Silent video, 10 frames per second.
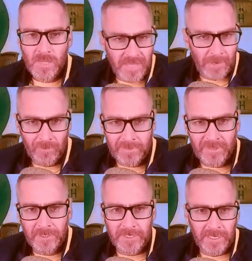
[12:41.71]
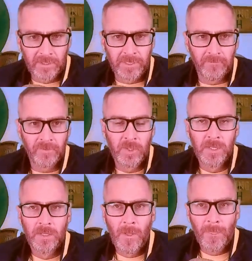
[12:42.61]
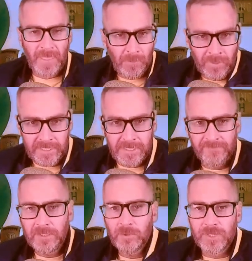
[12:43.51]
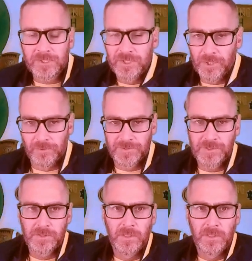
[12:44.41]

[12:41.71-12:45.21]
That would have been the narrative. That would have given you the juice.